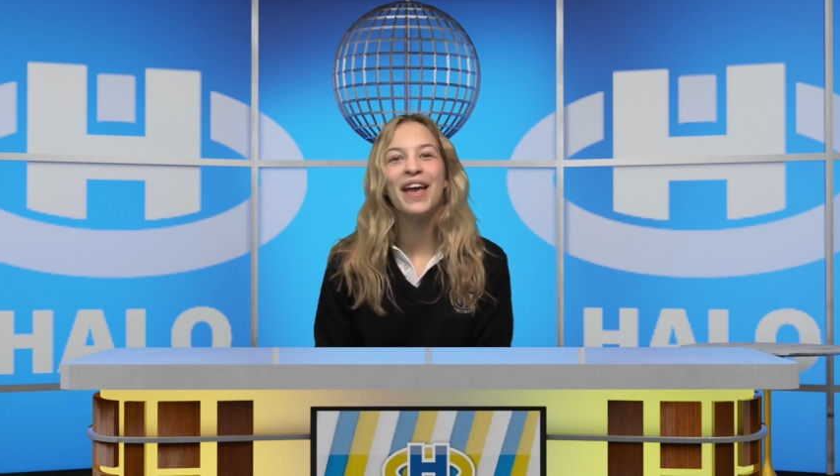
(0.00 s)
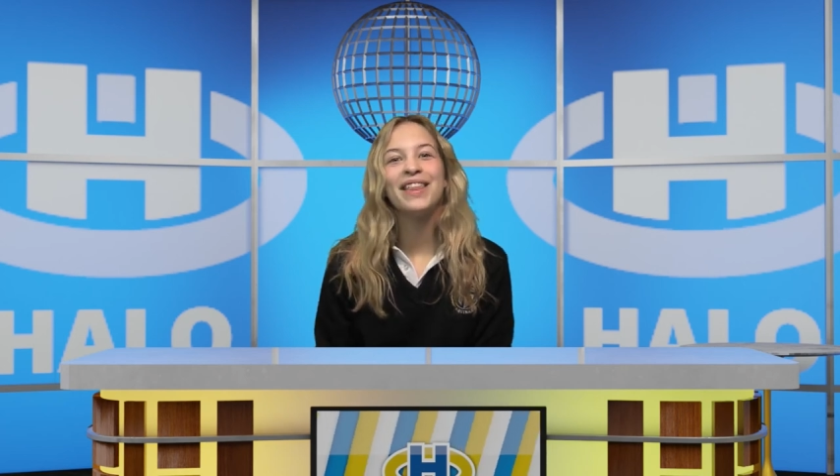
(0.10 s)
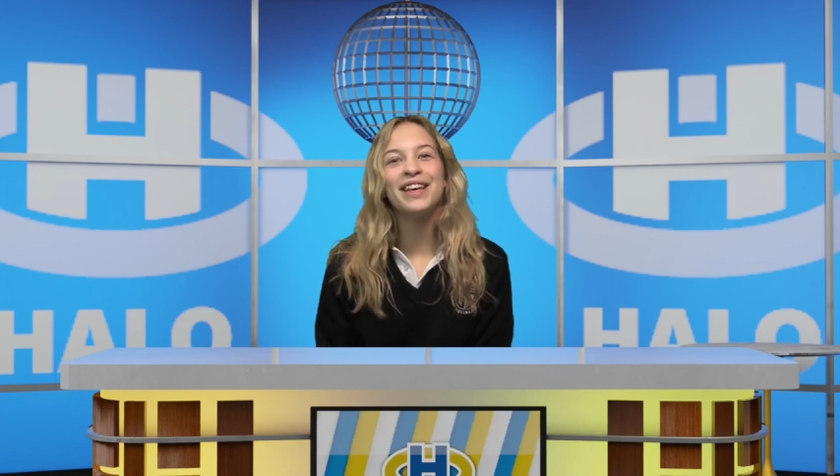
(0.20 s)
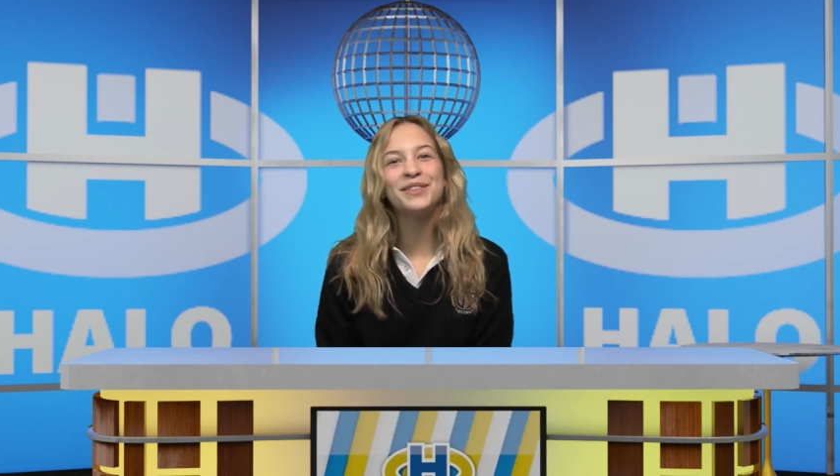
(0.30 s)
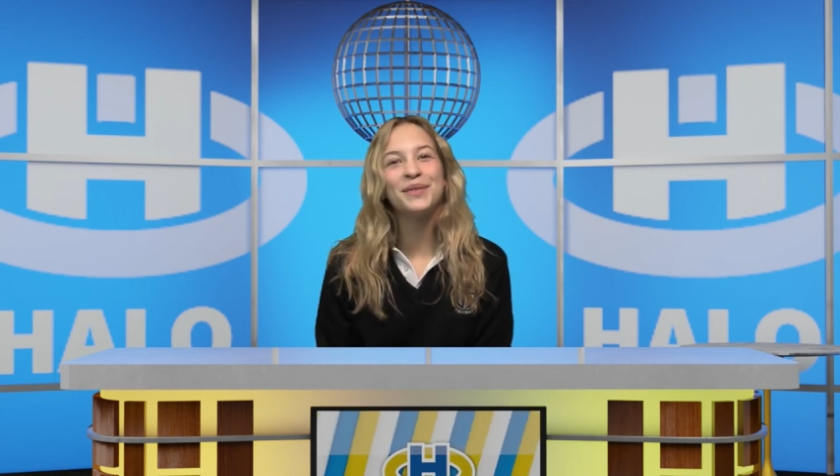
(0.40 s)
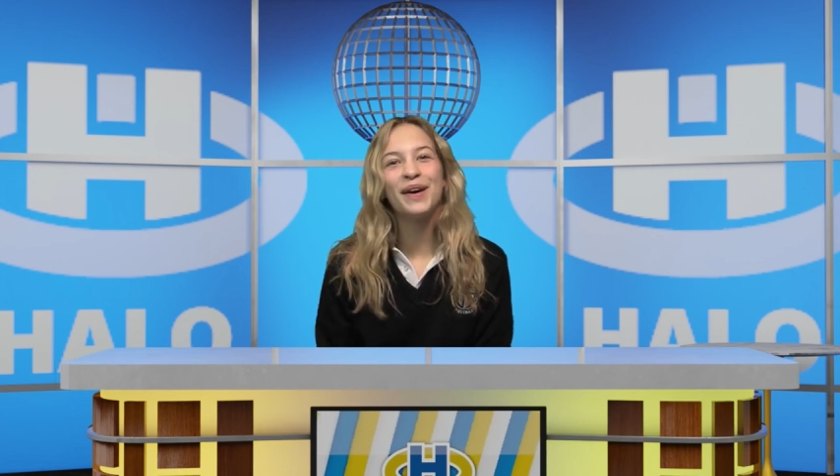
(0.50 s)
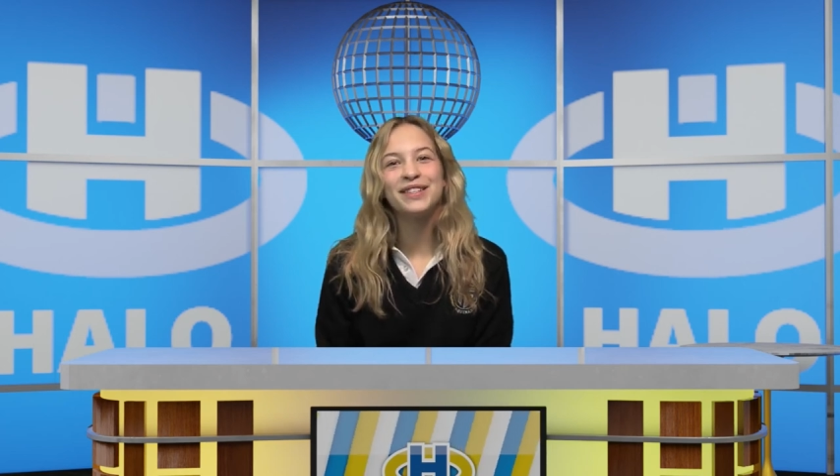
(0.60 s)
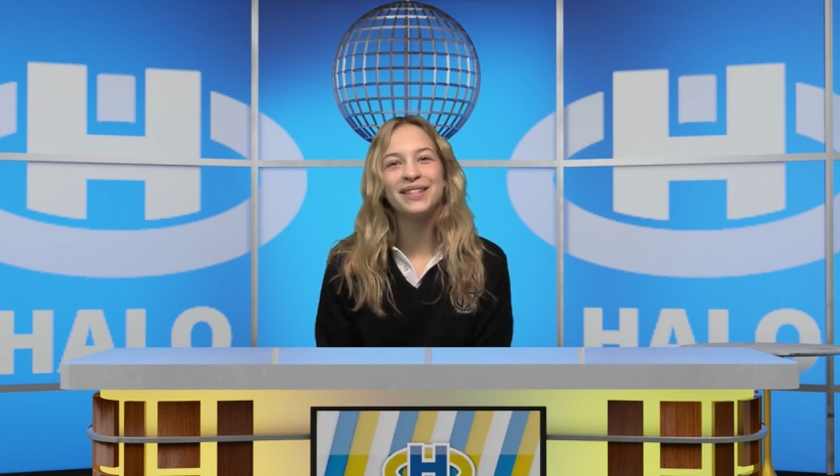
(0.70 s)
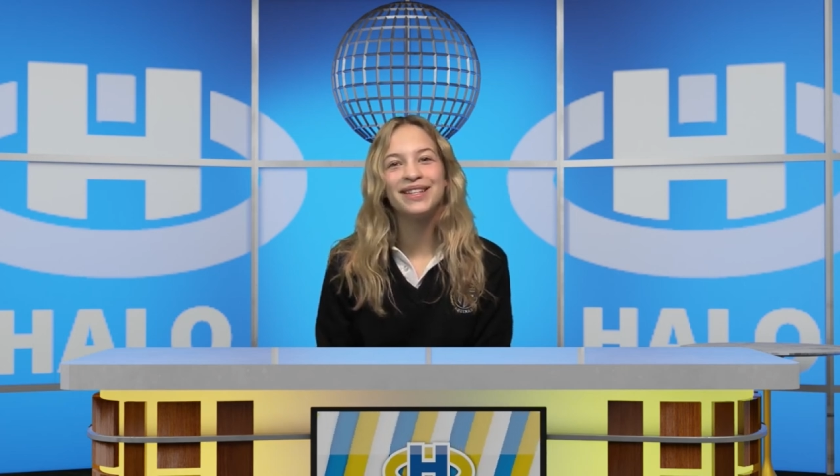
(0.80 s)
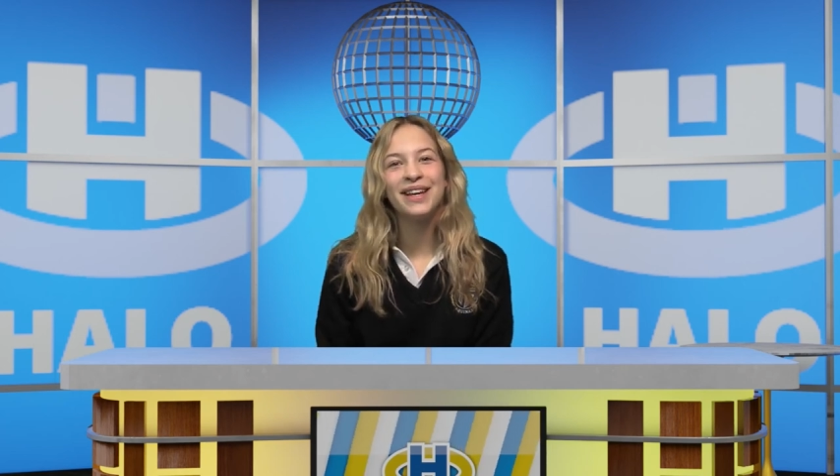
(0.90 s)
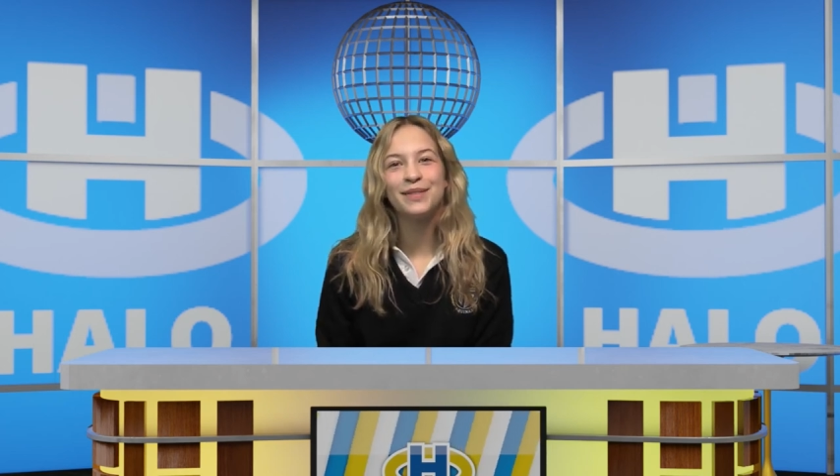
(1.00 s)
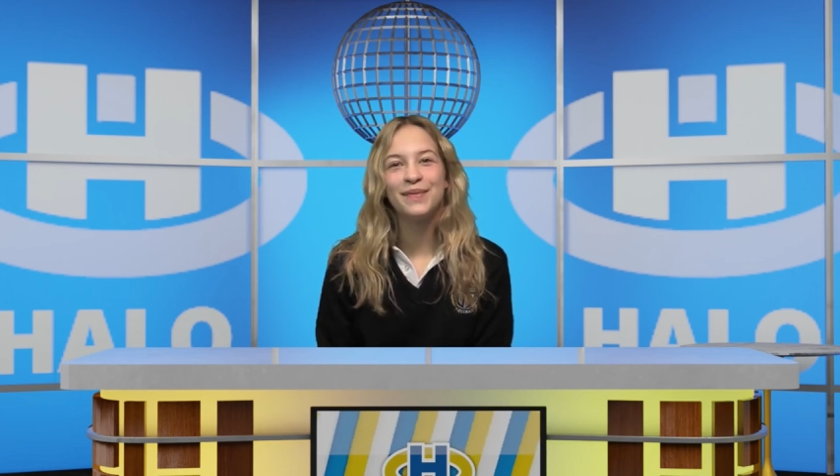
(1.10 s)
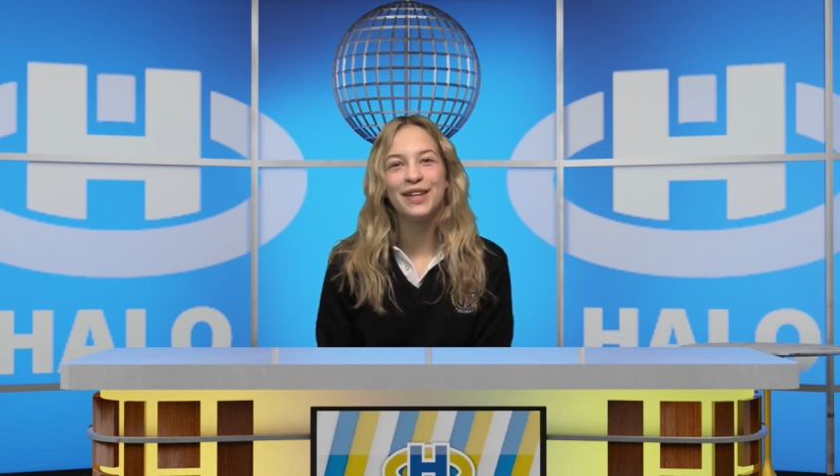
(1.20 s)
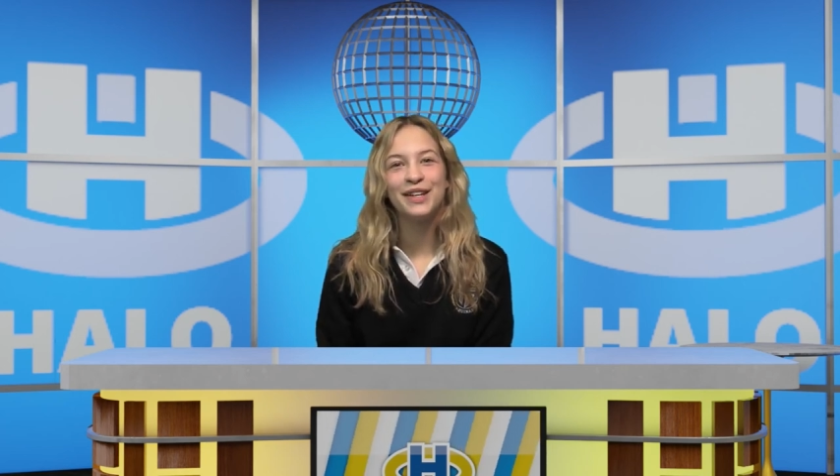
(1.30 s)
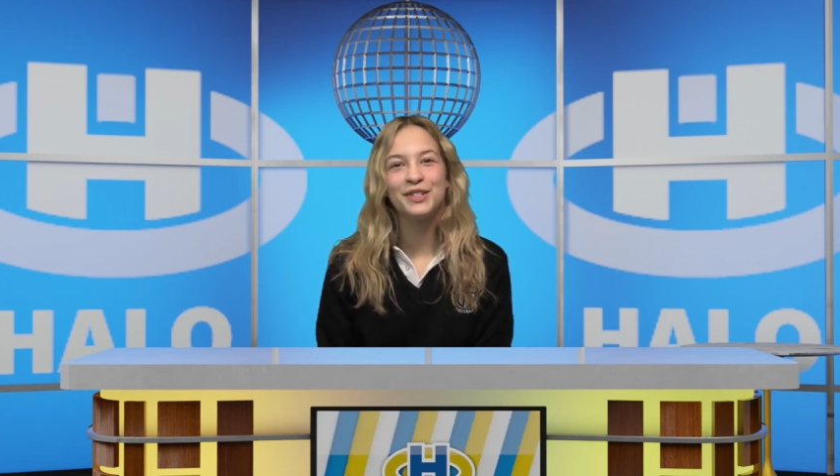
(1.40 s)
thanks for watching today's
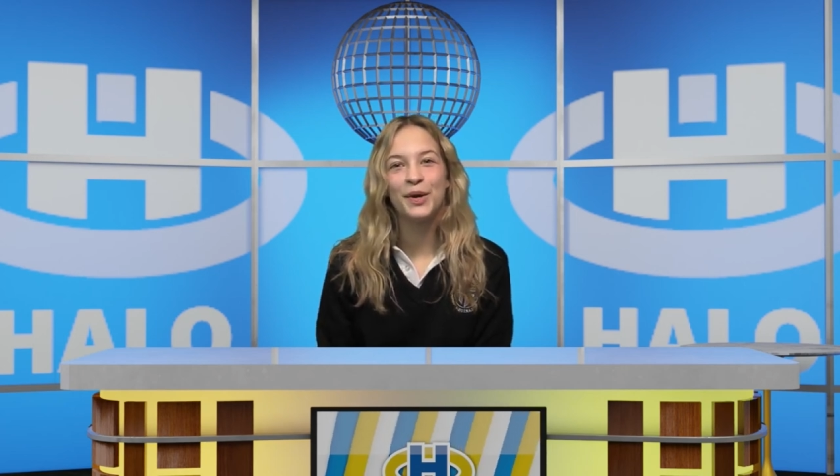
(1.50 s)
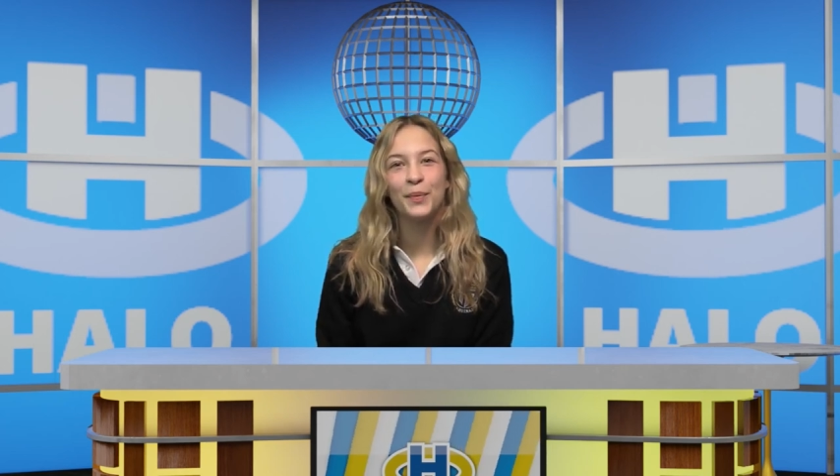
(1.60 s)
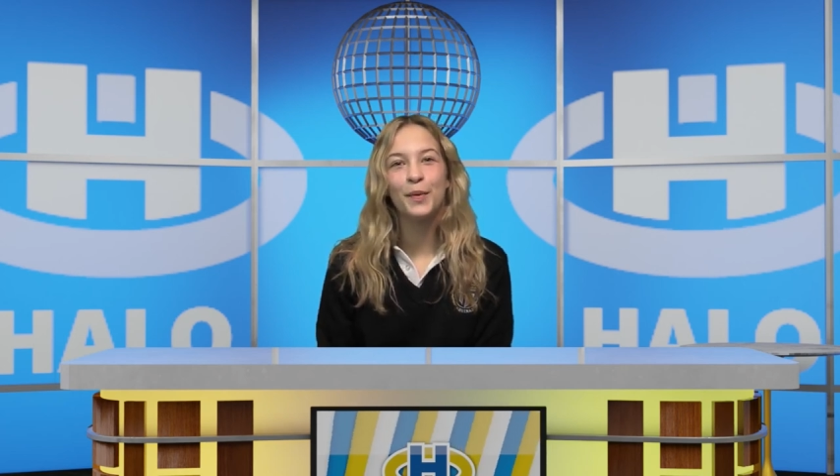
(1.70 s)
Midday Show.